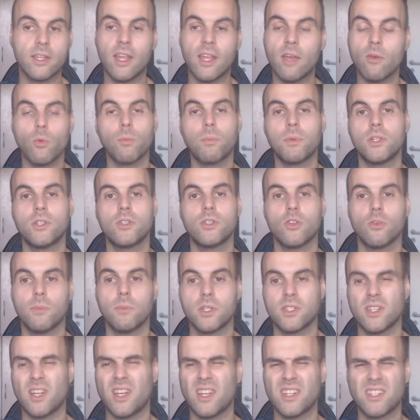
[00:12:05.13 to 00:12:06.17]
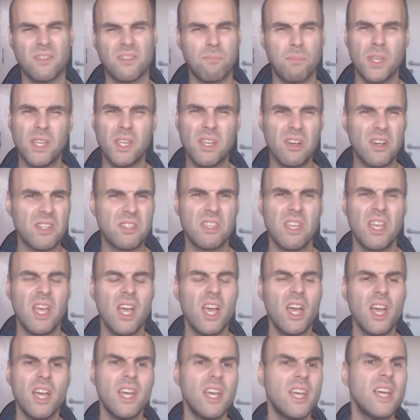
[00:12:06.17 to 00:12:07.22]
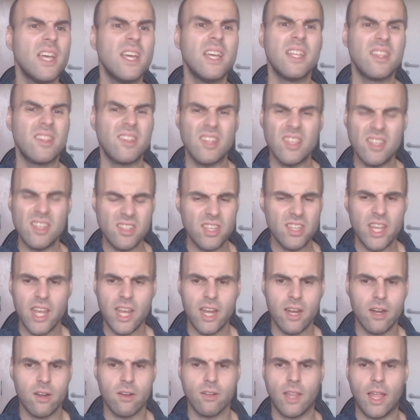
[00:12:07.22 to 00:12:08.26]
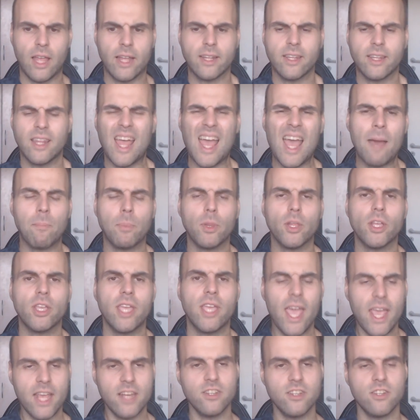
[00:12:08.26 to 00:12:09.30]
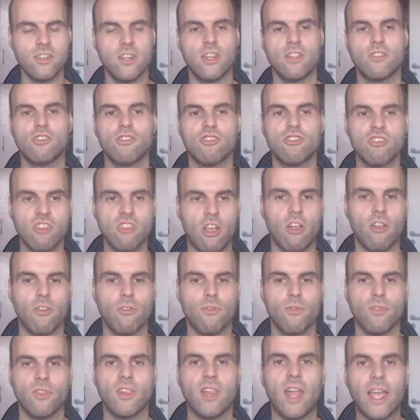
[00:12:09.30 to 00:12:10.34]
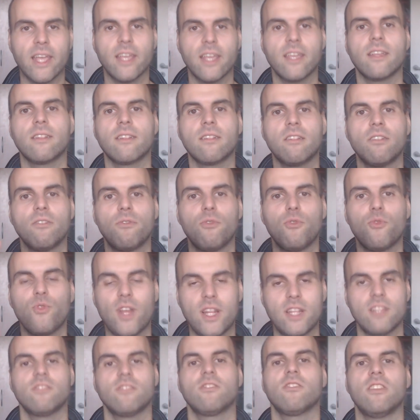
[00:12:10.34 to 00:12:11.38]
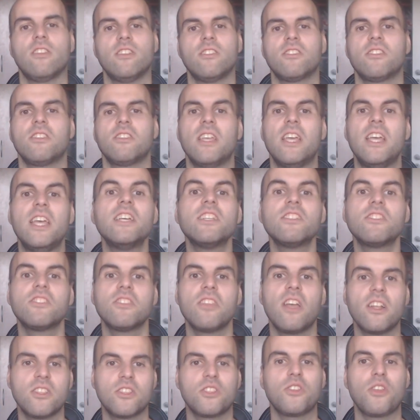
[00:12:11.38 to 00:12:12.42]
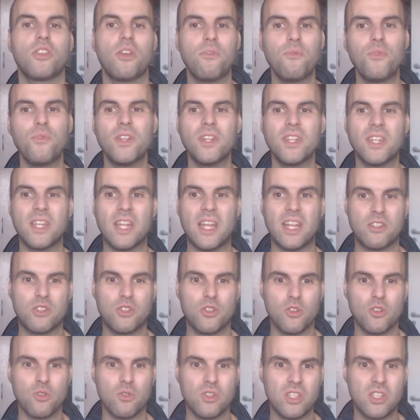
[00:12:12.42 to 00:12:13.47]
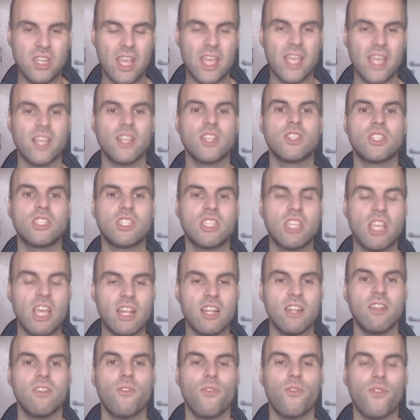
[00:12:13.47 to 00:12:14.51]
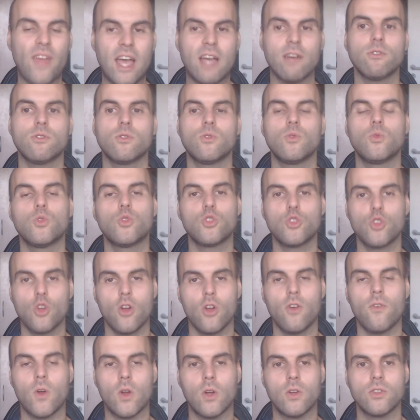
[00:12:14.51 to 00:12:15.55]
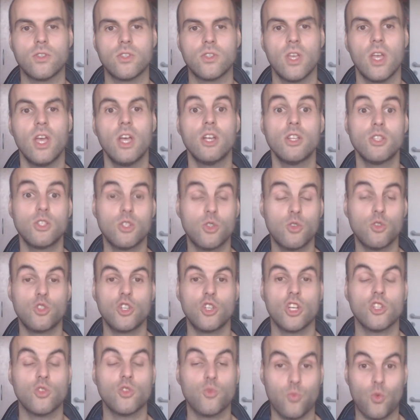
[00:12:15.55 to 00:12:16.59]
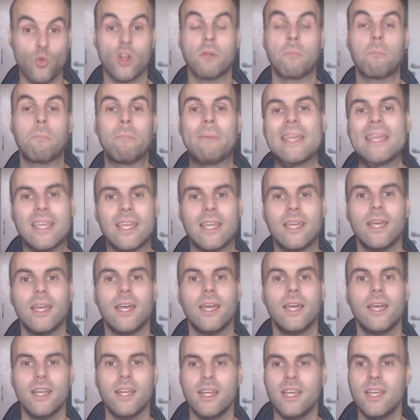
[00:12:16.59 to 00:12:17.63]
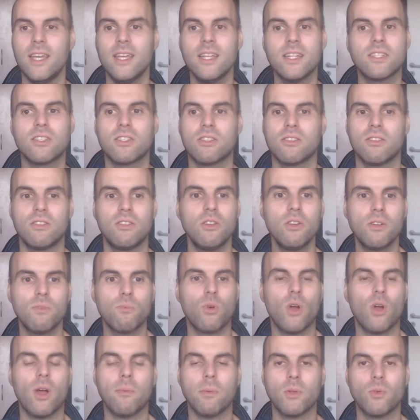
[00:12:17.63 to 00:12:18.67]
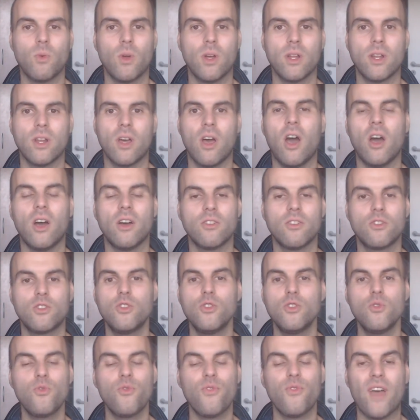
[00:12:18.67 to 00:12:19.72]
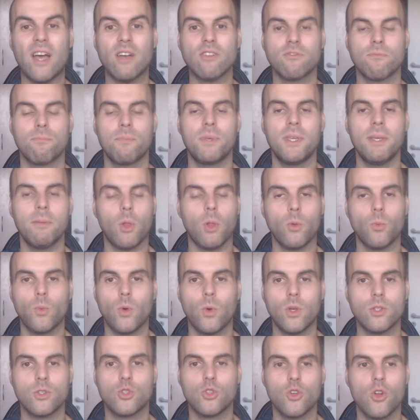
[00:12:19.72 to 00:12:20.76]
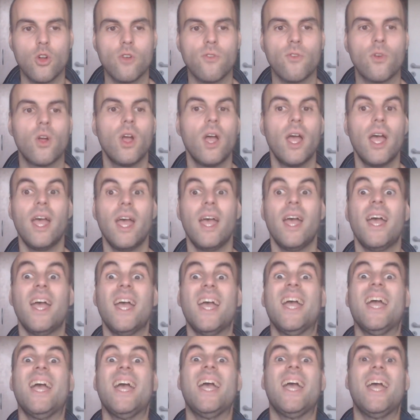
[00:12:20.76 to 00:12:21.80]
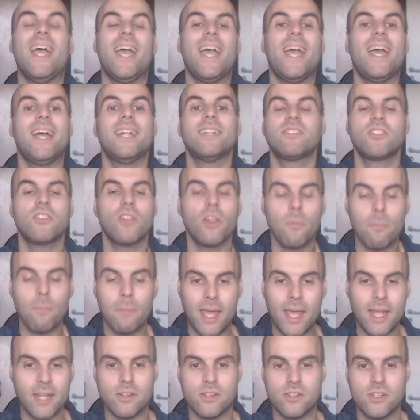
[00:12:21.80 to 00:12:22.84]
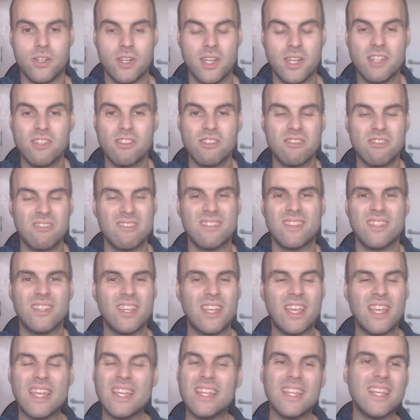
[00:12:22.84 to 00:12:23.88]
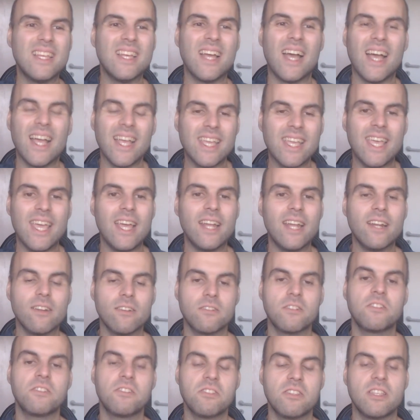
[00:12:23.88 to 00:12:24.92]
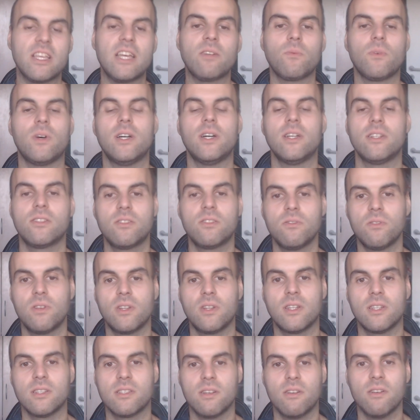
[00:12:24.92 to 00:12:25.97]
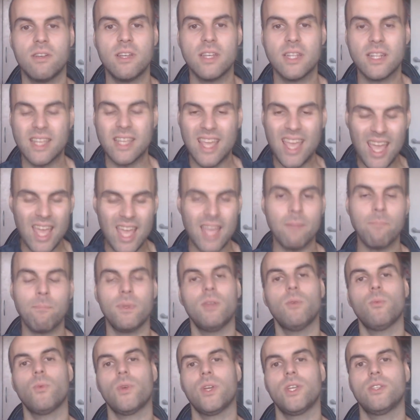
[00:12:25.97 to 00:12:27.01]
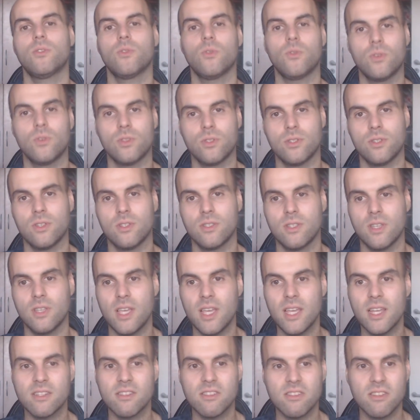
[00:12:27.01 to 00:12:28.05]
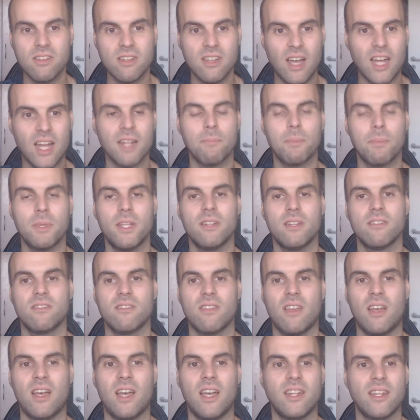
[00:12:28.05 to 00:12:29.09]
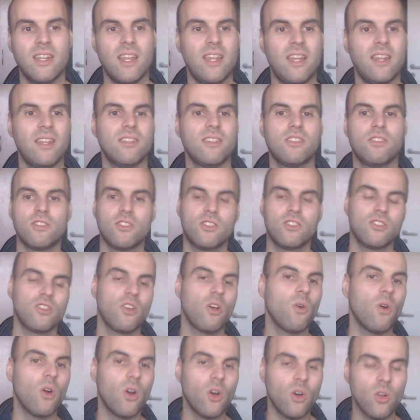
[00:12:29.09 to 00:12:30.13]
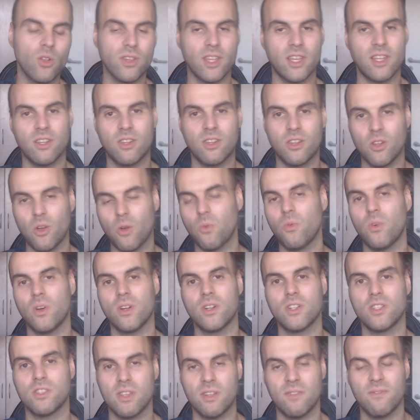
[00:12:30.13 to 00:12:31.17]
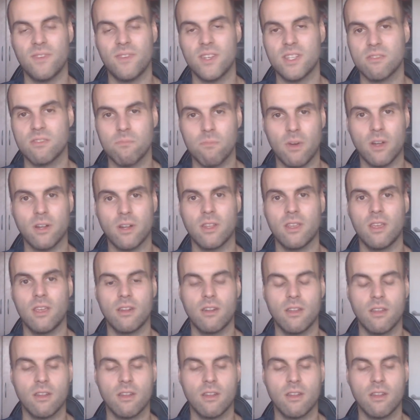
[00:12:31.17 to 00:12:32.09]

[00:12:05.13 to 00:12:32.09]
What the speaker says: That would be so much nicer, because this here, like the application itself, like the friends list, is not something that should take 10,000 servers to just run me. You can probably run 2,000 people on one server and still manage it. I can't understand why it's doing this here. It can't be resources. It's gotta be designed that it's so old they don't want us to invest money in.